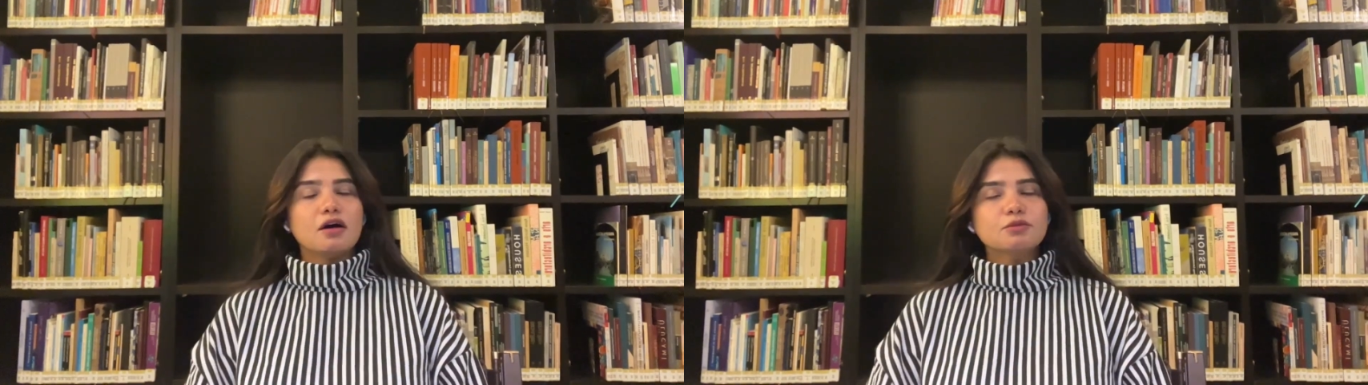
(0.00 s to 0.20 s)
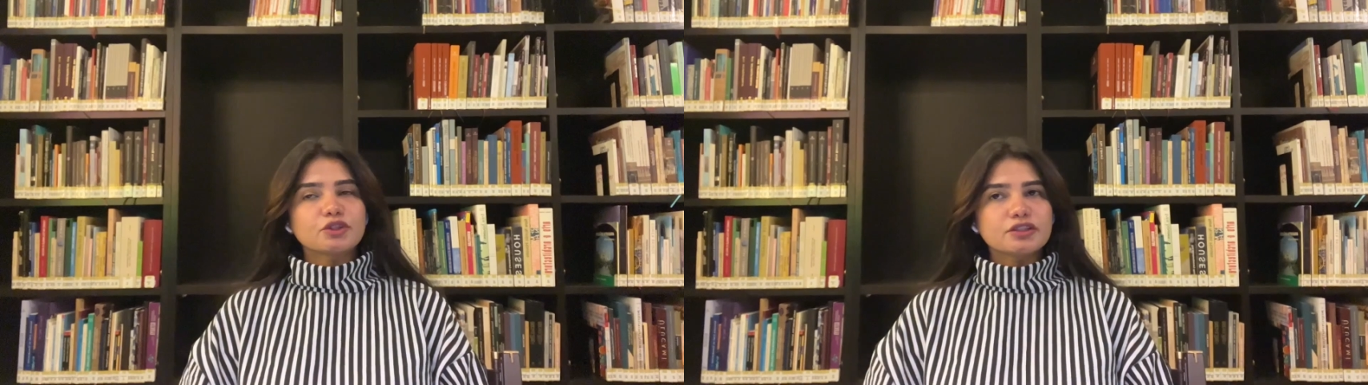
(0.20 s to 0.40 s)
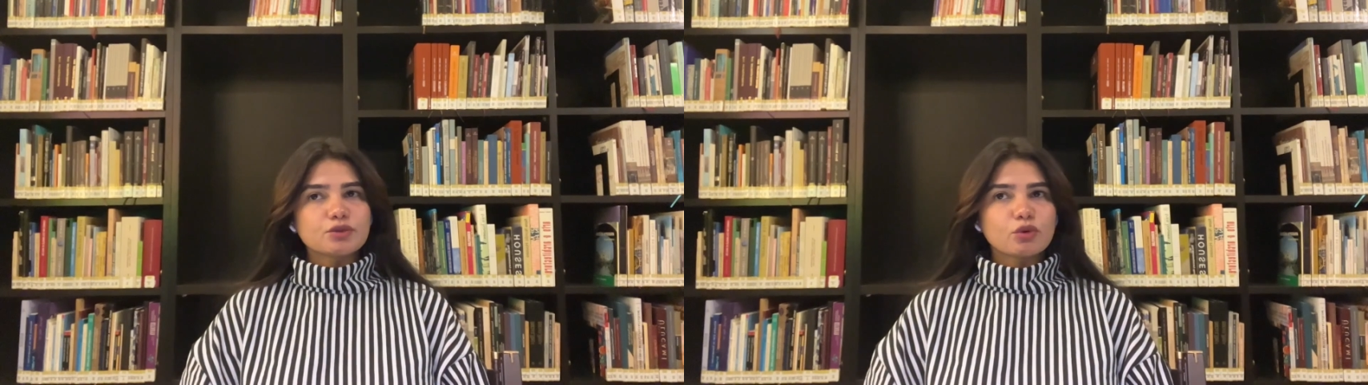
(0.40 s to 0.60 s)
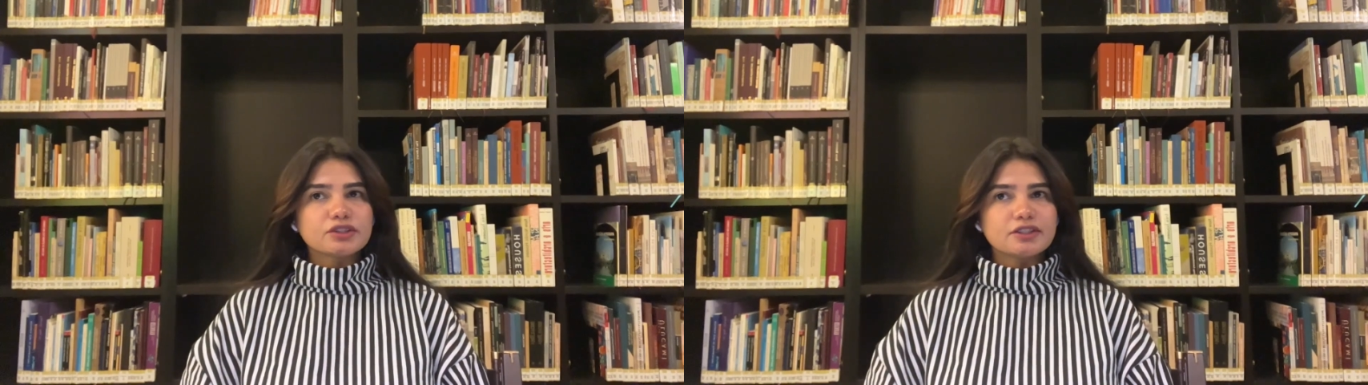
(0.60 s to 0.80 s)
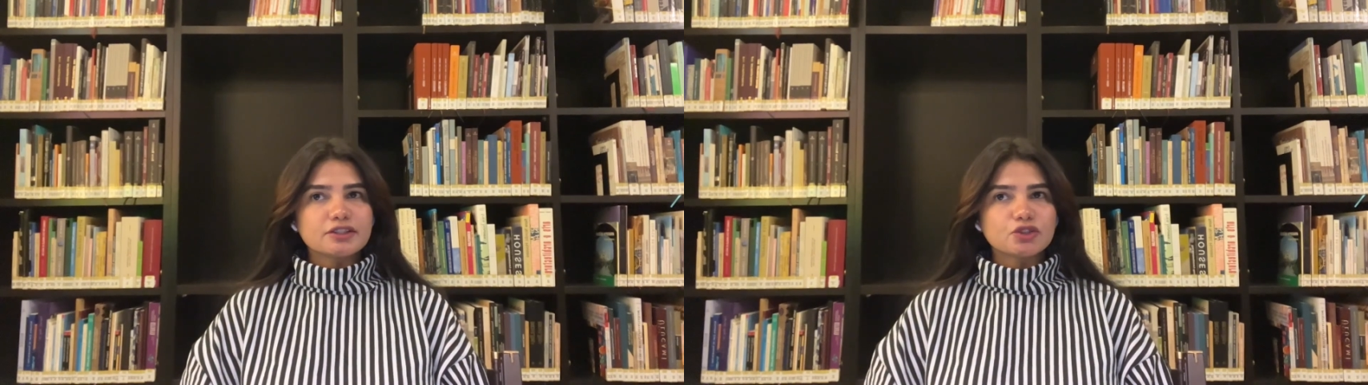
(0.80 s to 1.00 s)
So this was
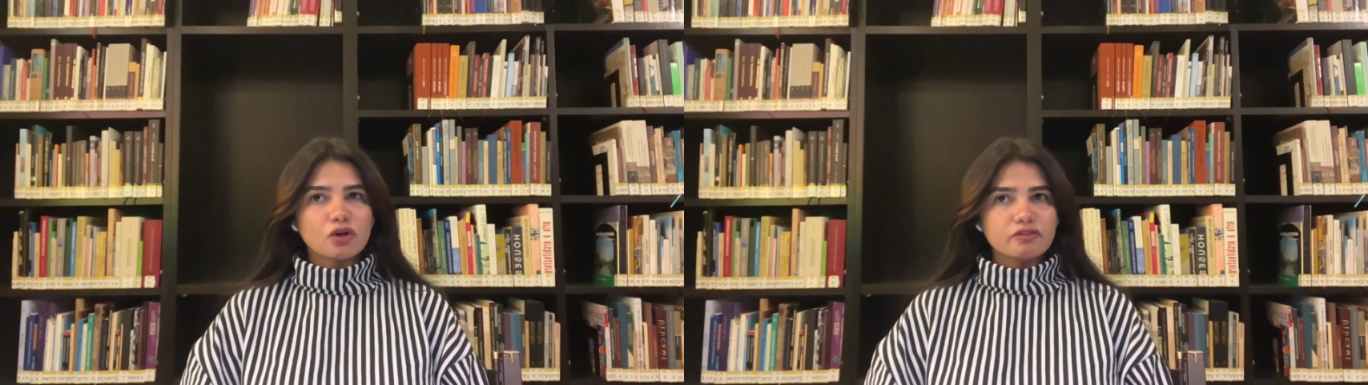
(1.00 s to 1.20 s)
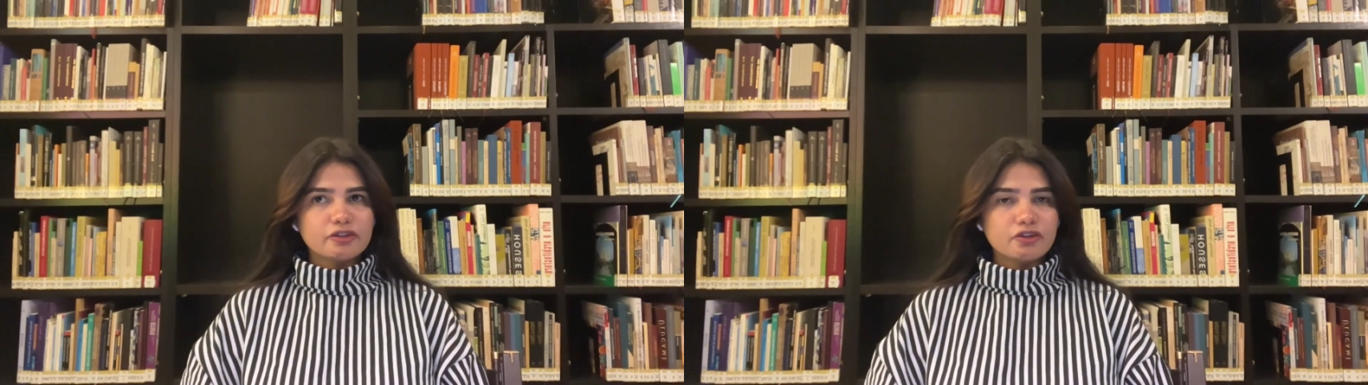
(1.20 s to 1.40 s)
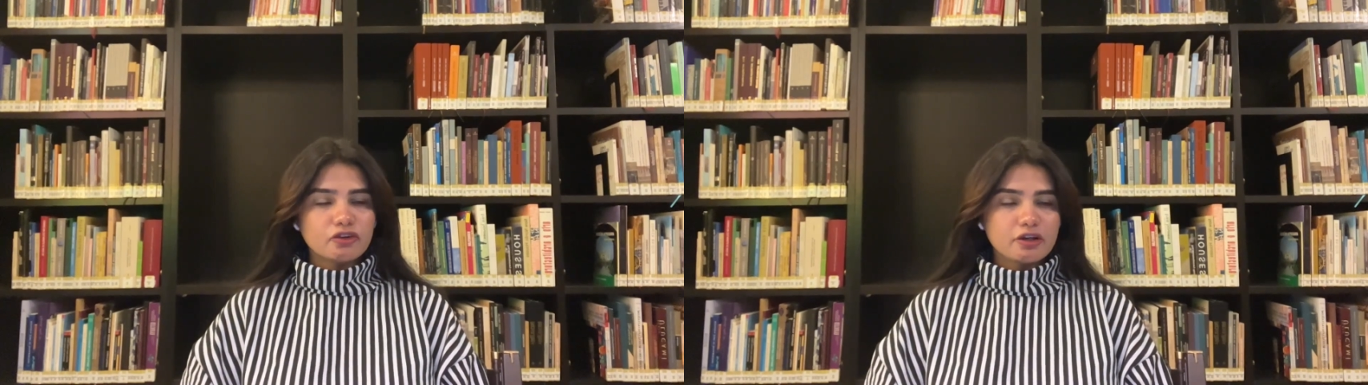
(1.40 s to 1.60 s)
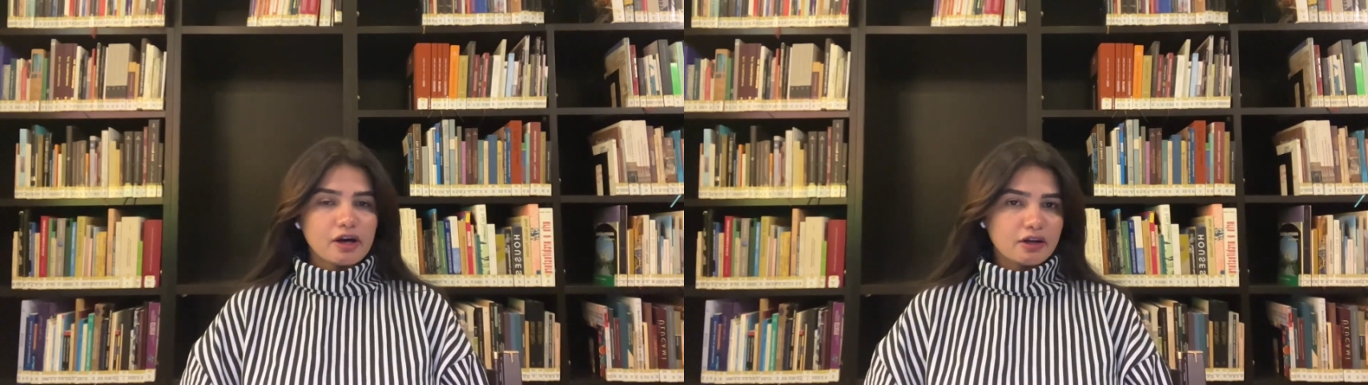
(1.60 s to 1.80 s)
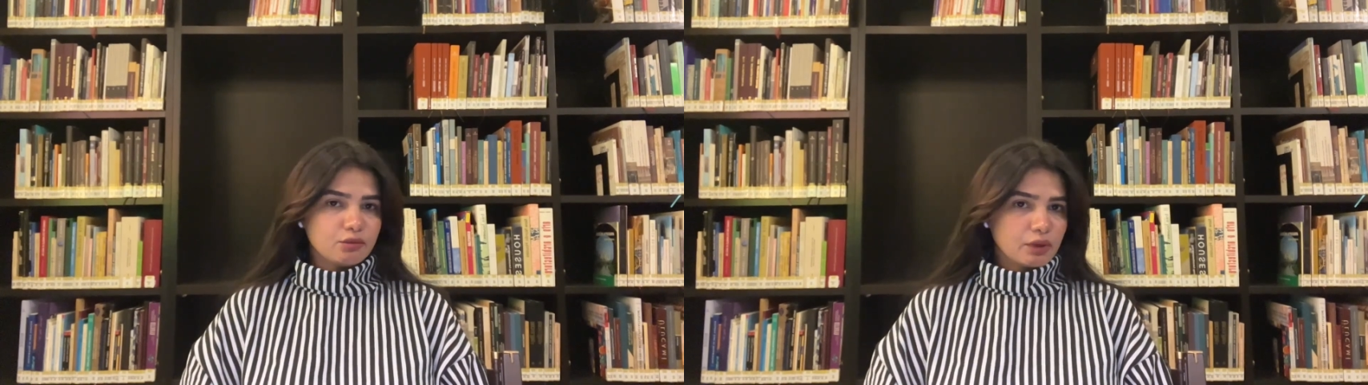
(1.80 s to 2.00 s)
the short video
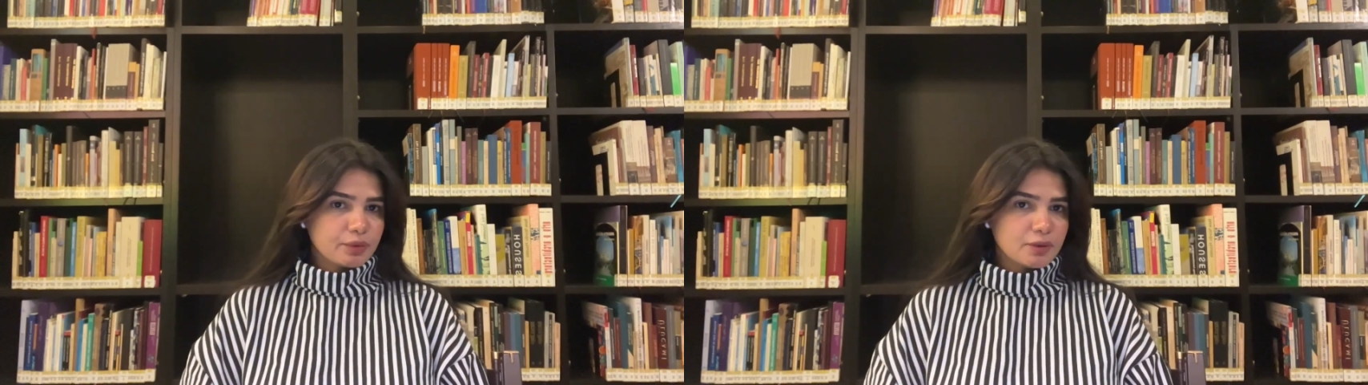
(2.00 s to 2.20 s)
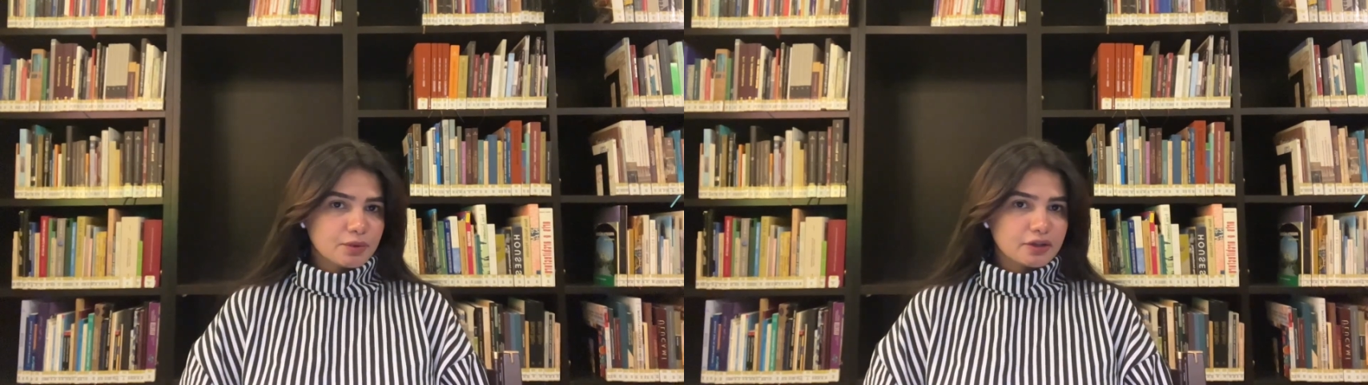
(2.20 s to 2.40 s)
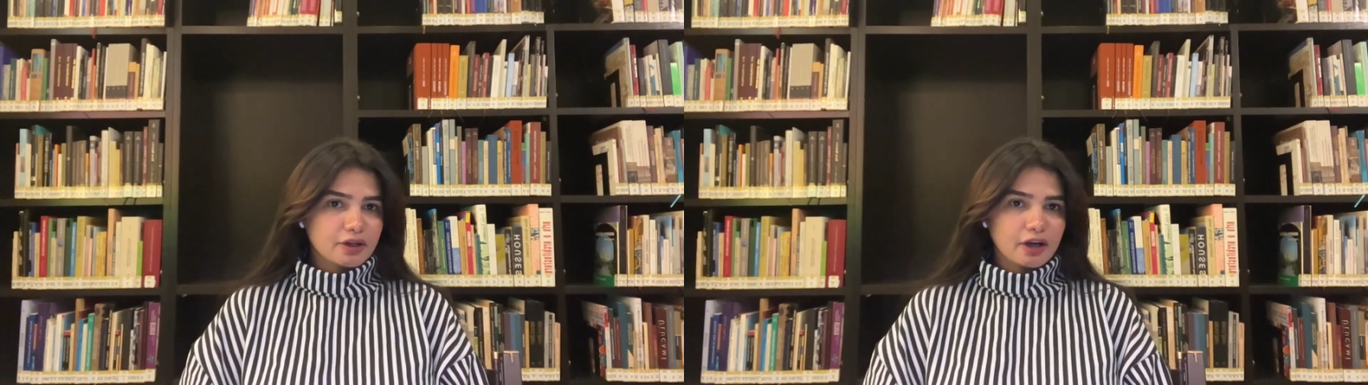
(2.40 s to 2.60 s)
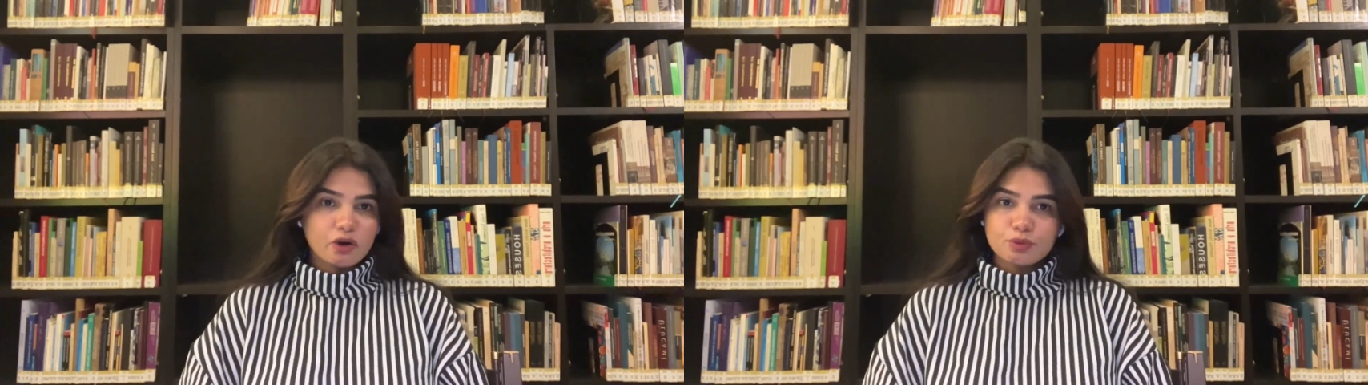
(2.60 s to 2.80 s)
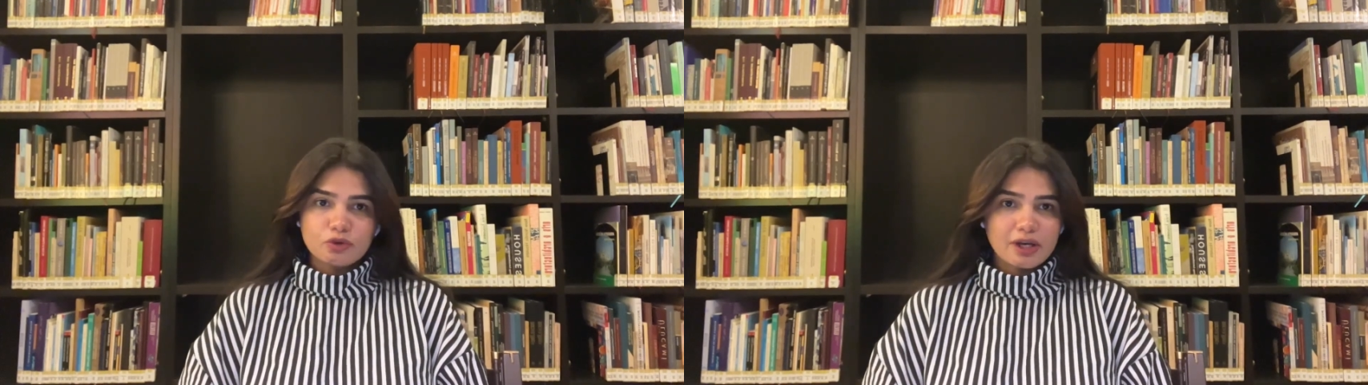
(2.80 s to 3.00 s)
regarding my paper. I
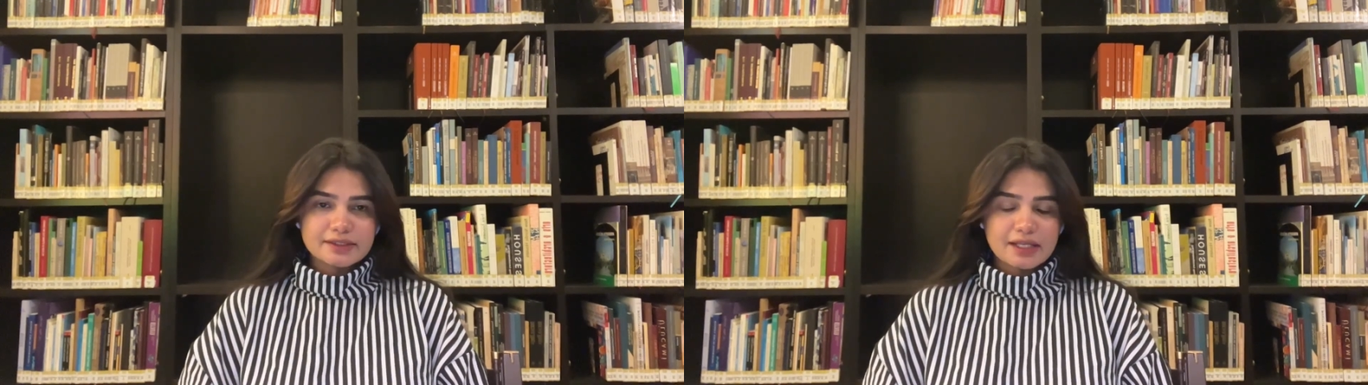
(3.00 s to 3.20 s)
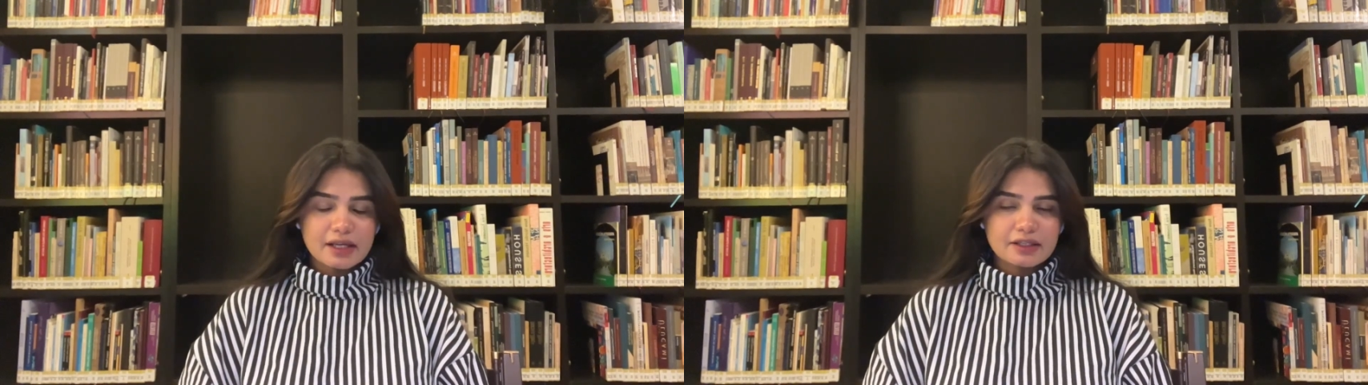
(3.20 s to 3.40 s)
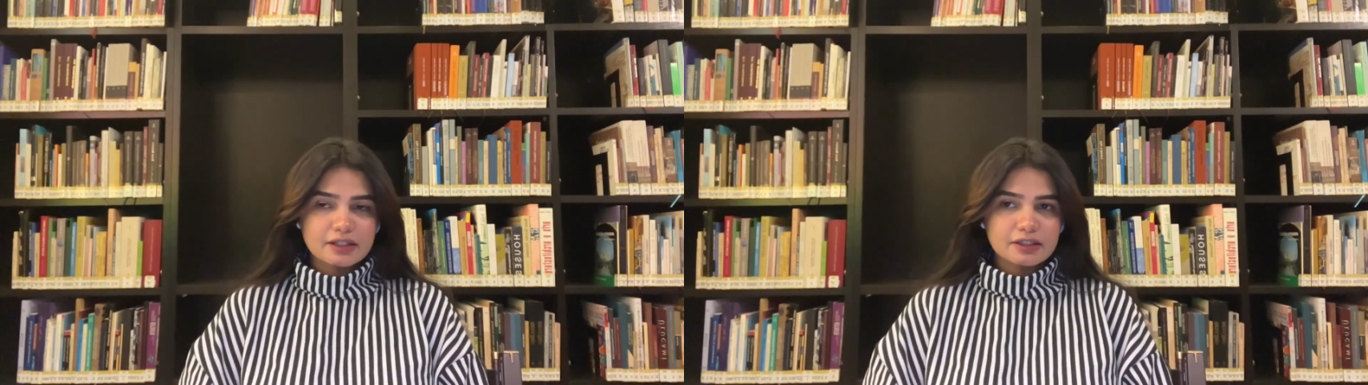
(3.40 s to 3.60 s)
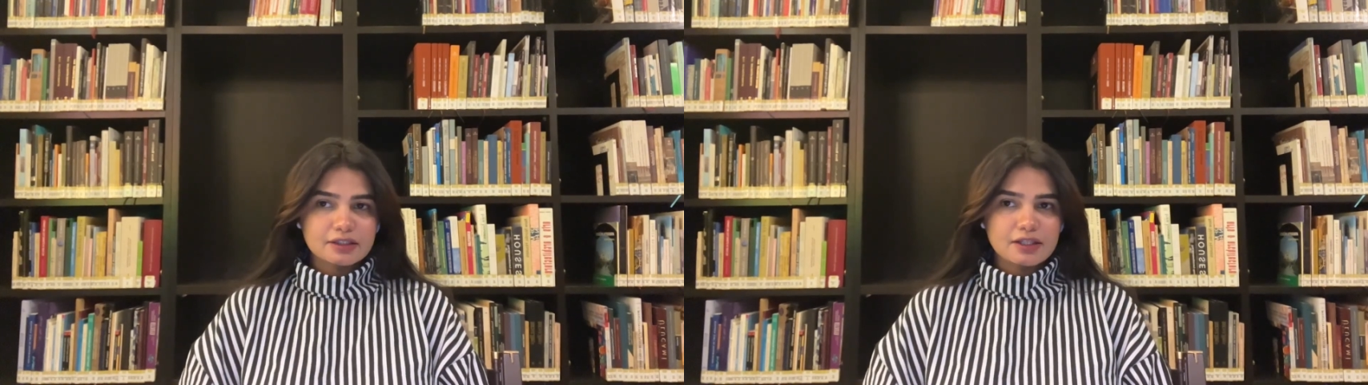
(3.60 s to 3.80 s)
hope you guys like it.